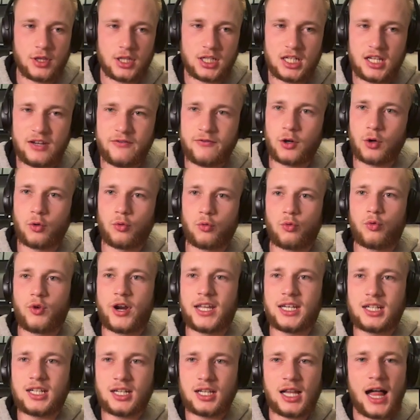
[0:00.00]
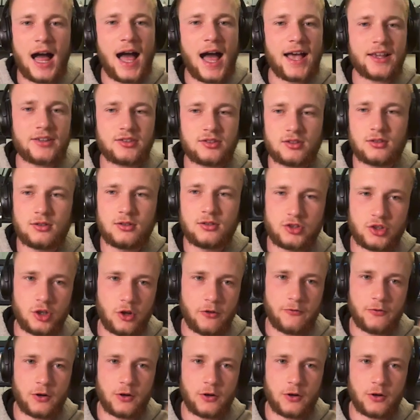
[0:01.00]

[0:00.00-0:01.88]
a different rate class. So for